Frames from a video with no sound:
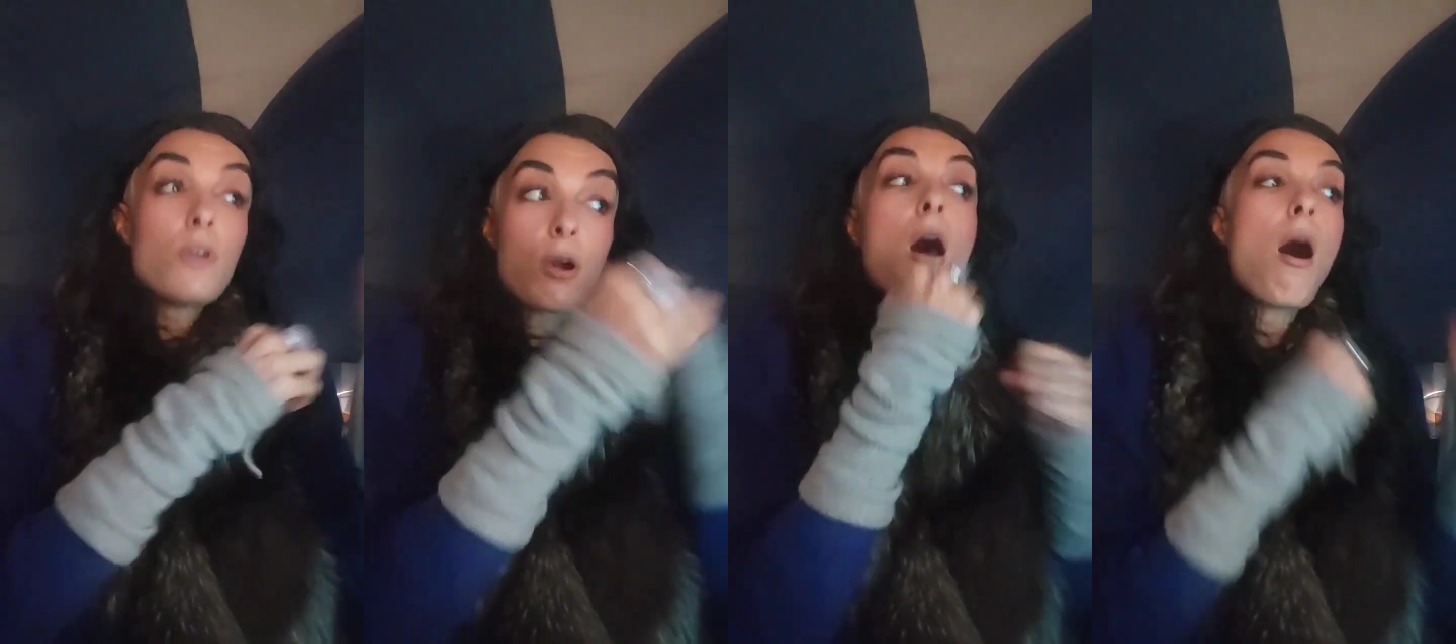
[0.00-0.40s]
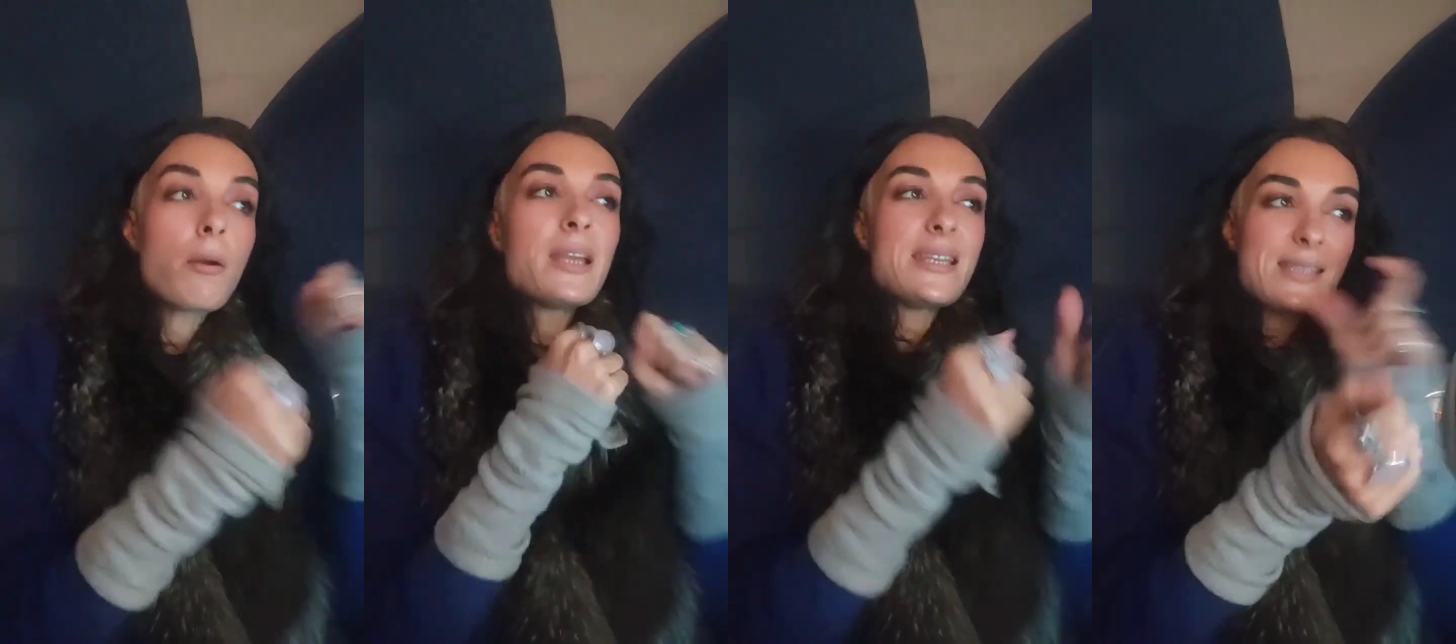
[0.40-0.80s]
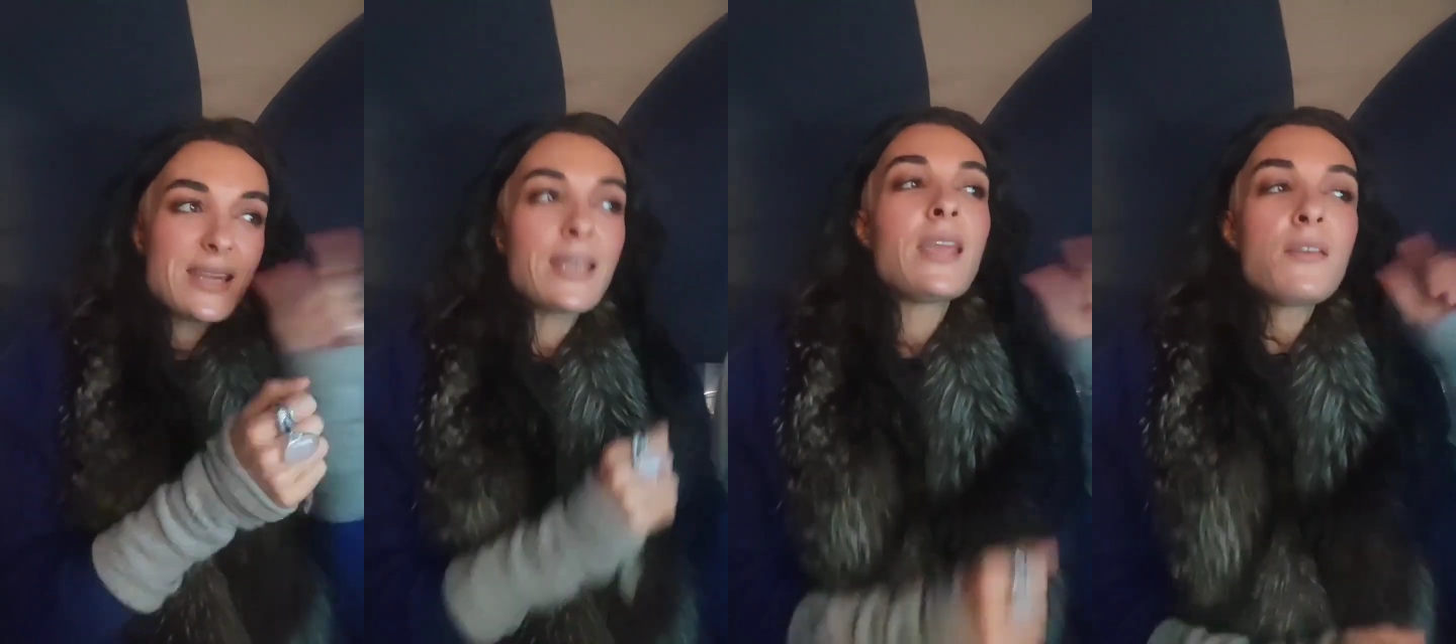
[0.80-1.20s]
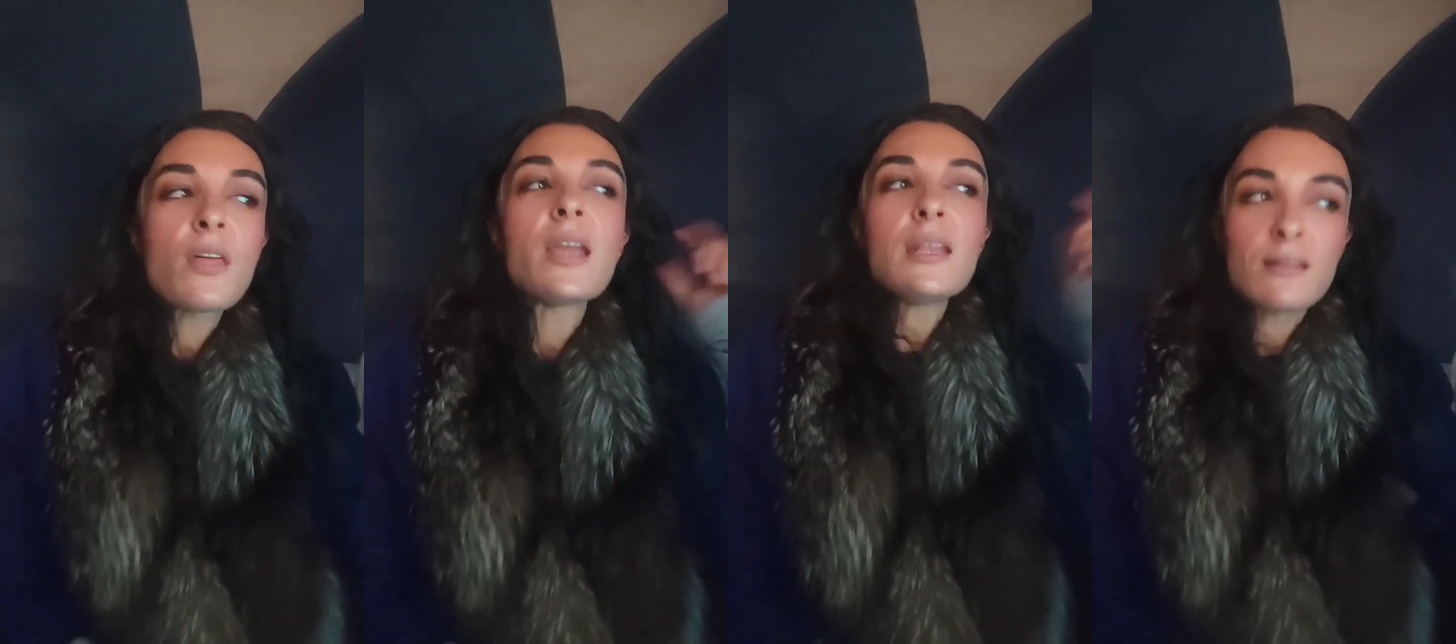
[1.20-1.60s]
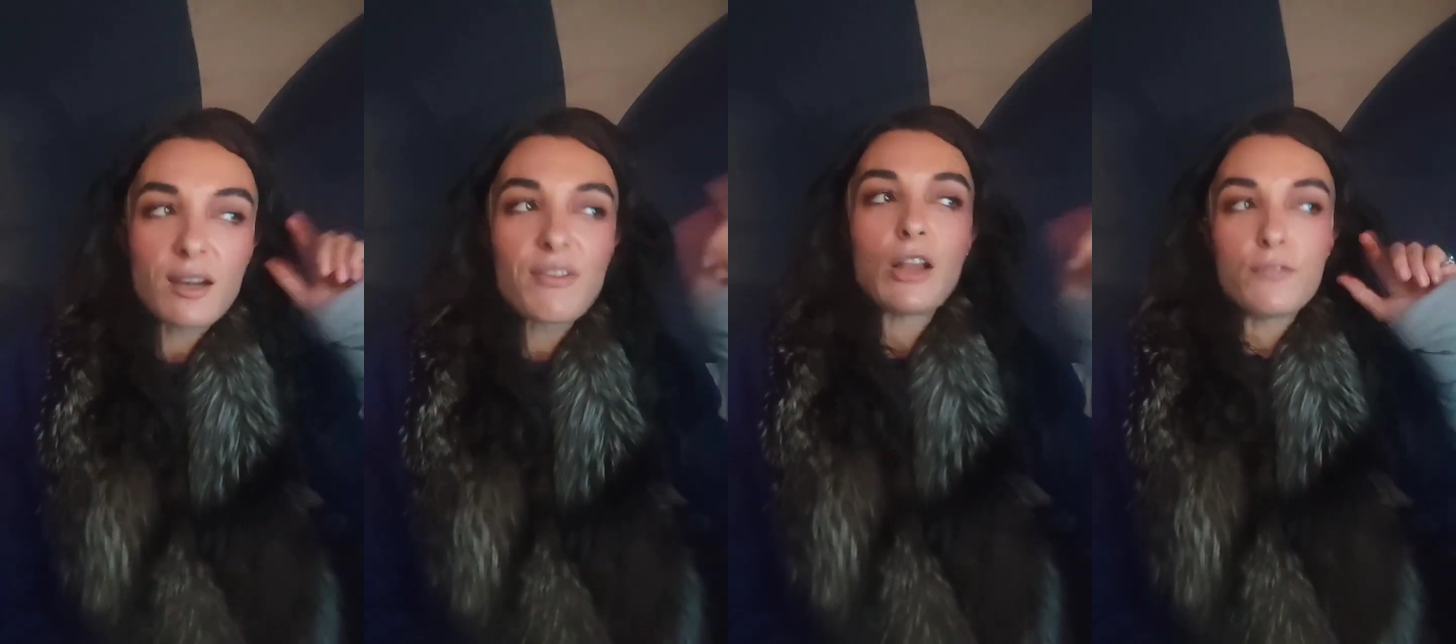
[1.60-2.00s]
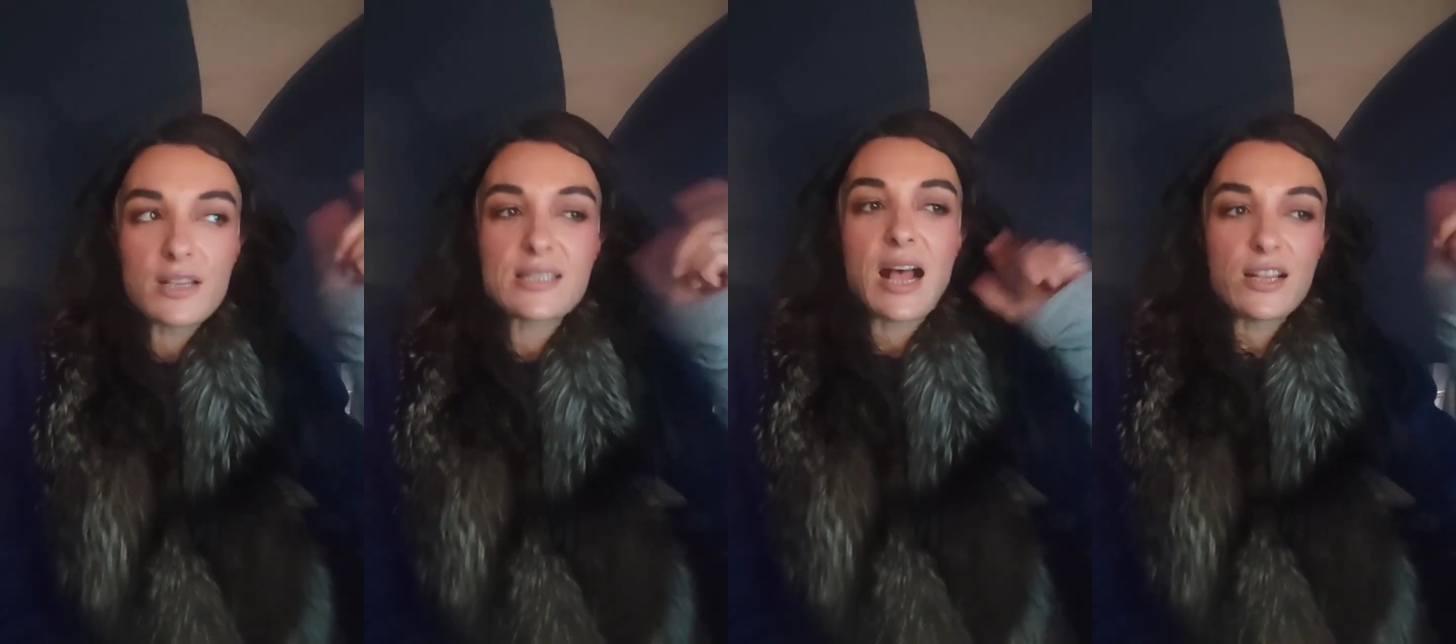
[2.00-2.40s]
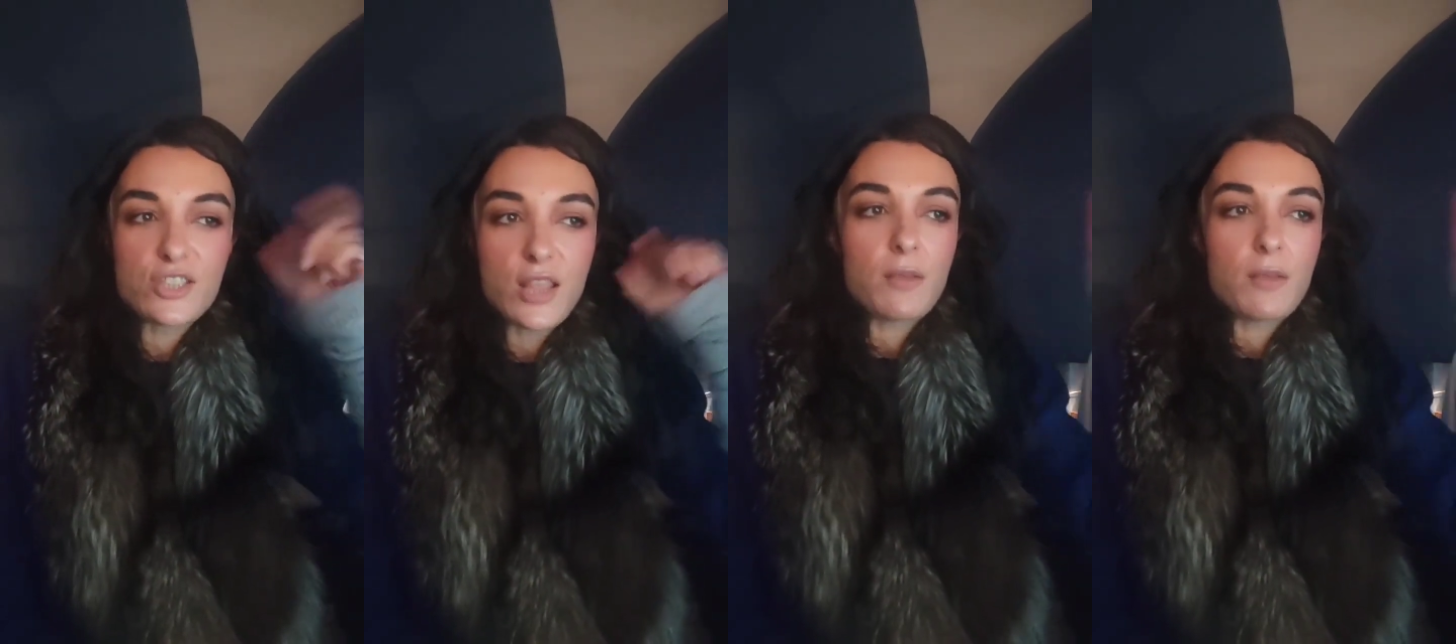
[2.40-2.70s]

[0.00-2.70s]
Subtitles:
you're already singing the interval of the salce,